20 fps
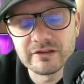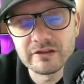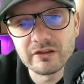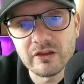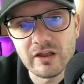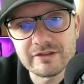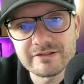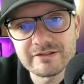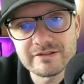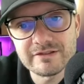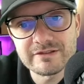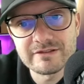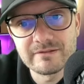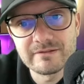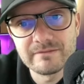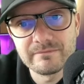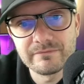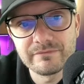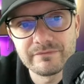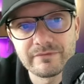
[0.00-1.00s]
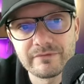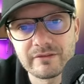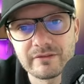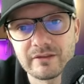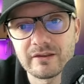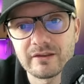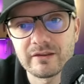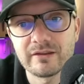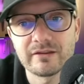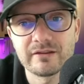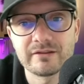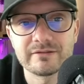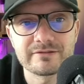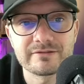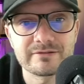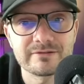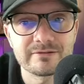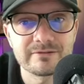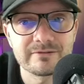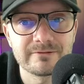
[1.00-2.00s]
in losses. And
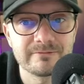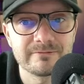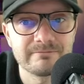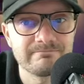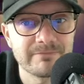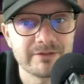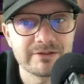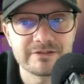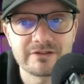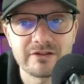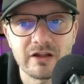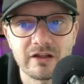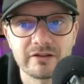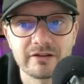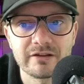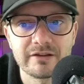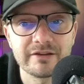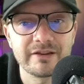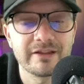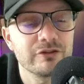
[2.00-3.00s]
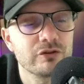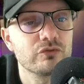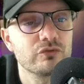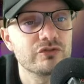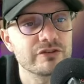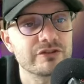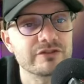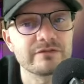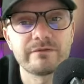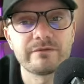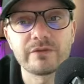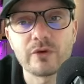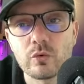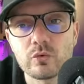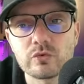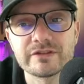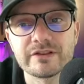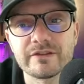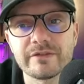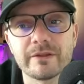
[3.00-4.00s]
it's not, and you just
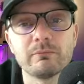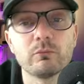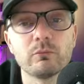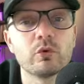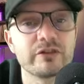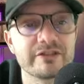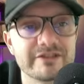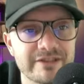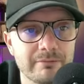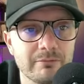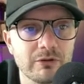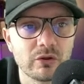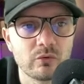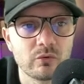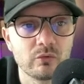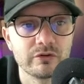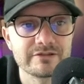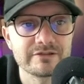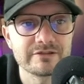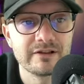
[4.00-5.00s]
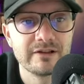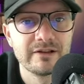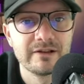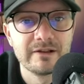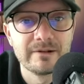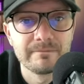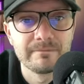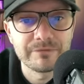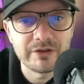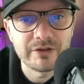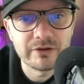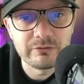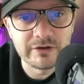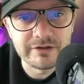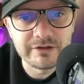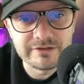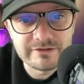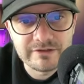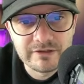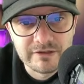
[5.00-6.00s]
froze the more stable coins. All
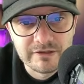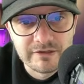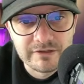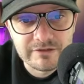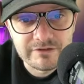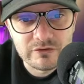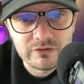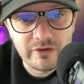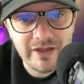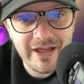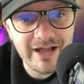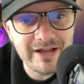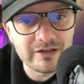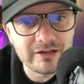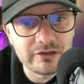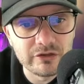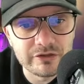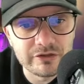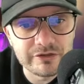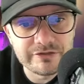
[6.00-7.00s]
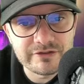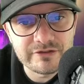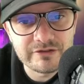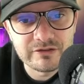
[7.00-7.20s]
right. So add alerts